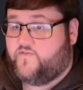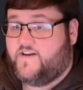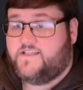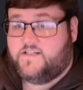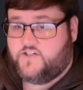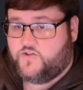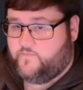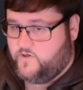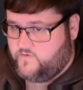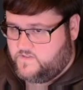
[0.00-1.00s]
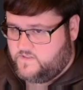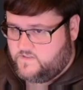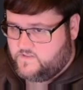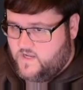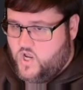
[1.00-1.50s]
additional
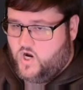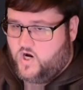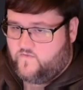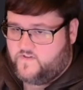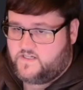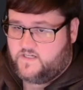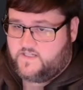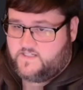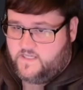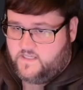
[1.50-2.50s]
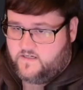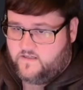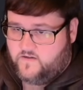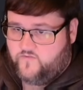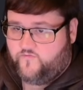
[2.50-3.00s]
bonuses. Harvest Undead,
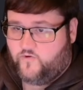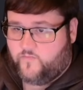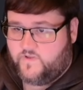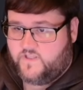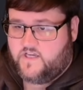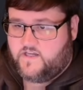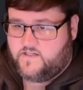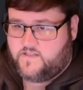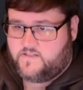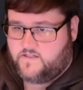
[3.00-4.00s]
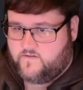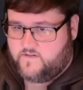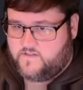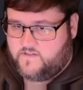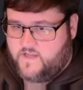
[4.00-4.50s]
formerly Undead
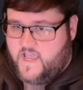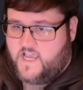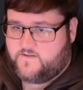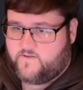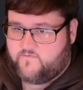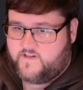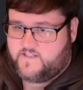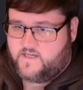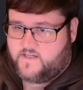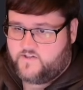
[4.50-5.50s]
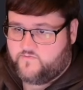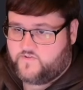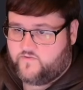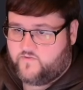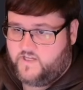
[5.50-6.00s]
Secrets, has been redesigned to
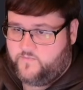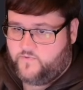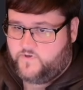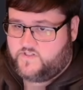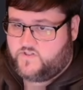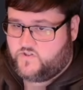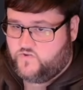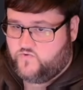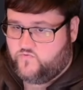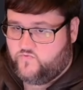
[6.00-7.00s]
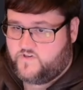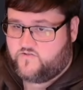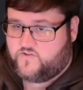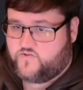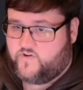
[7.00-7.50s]
restore hit points to you when you
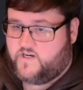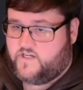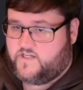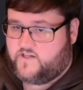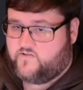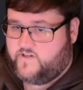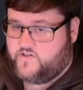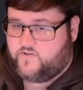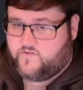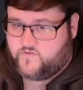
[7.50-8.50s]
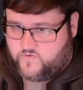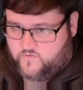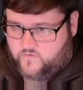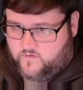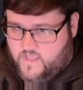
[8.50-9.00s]
destroy an undead creature you
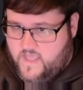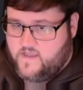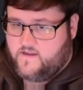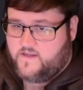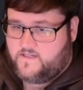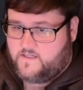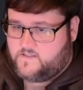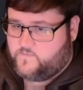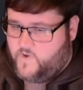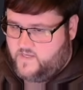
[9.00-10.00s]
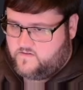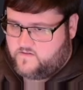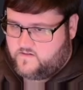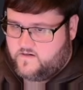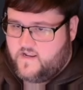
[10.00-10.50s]
control. Death's
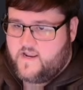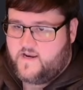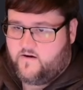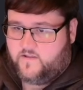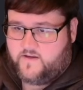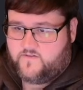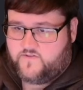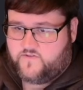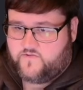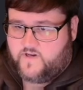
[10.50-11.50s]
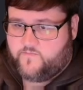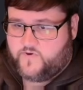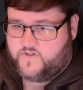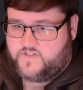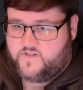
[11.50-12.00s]
Master now allows you to create
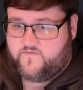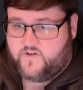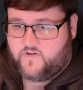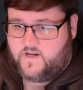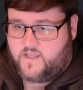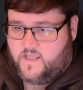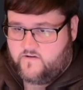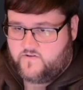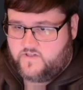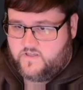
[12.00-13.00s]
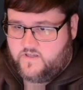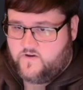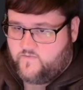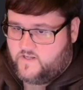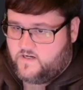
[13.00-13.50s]
bursts of necrotic energy
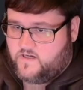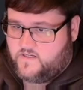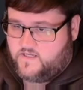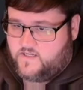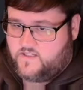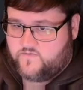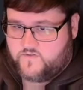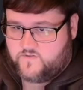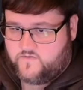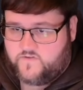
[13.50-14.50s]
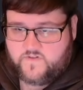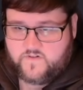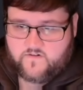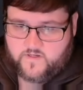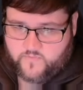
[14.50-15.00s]
when an undead is reduced to
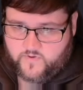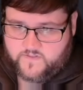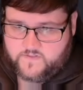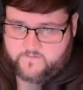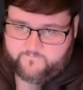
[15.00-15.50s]
0 hit points.